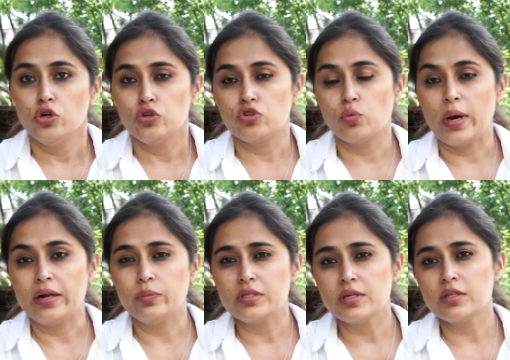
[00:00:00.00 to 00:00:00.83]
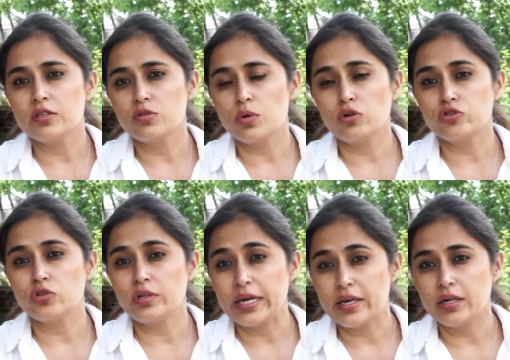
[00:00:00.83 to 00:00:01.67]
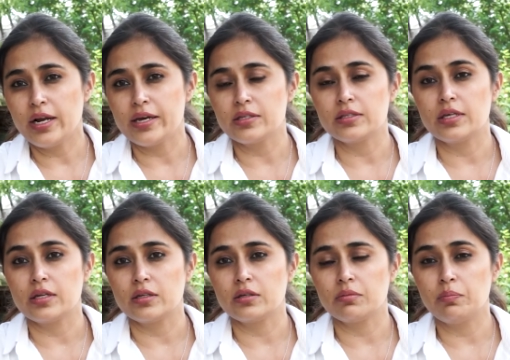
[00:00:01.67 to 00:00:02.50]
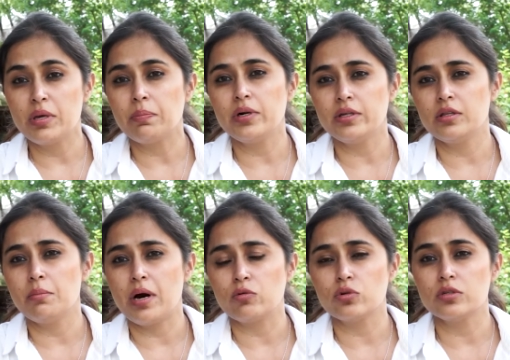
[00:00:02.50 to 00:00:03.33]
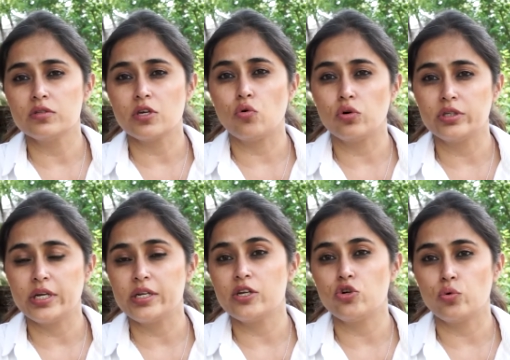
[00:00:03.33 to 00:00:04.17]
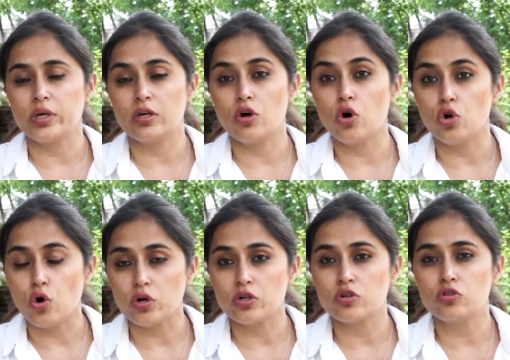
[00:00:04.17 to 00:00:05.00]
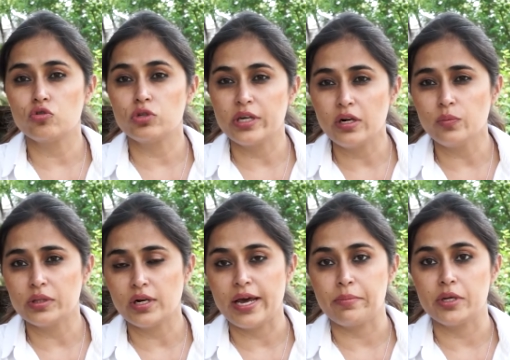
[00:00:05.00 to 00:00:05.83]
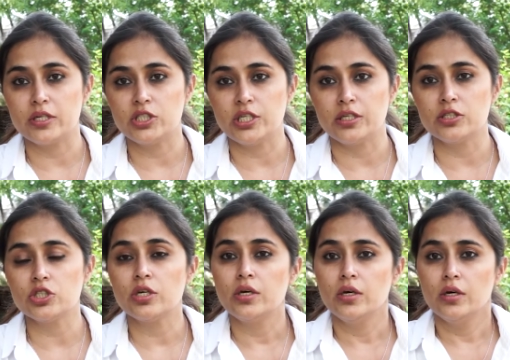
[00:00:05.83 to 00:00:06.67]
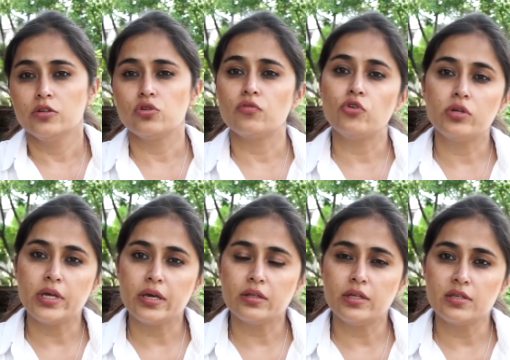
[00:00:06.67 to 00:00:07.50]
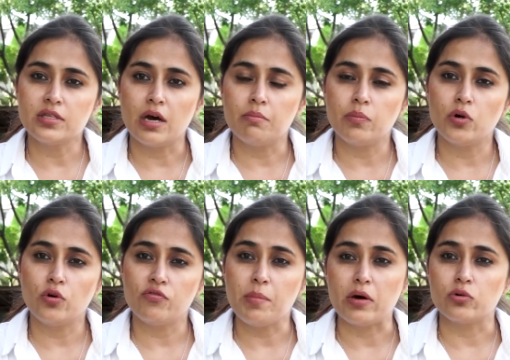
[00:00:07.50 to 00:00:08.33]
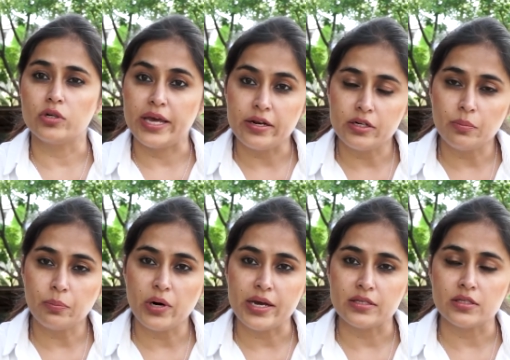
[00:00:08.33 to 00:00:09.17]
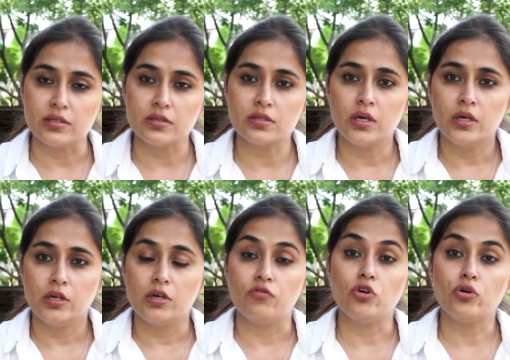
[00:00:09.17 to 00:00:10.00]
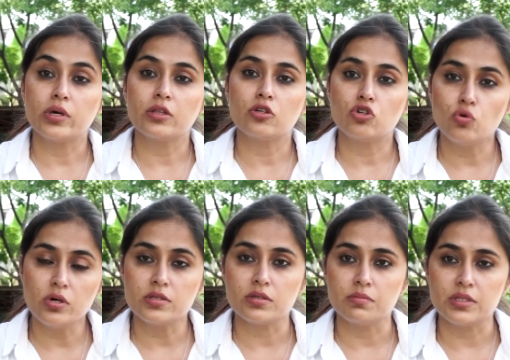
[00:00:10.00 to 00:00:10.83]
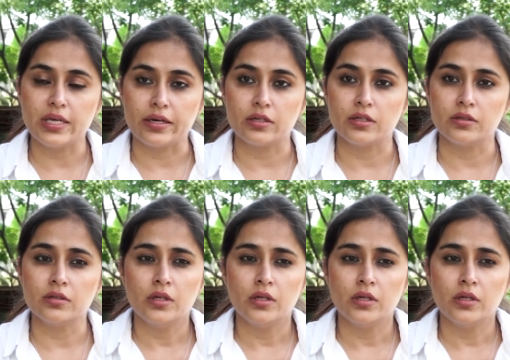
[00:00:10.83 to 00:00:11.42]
So while we say this, we also recognize that people in the mountains are already doing a lot to deal with climate change. So if you take the example of mountain enterprises, if you look at the tourism sector,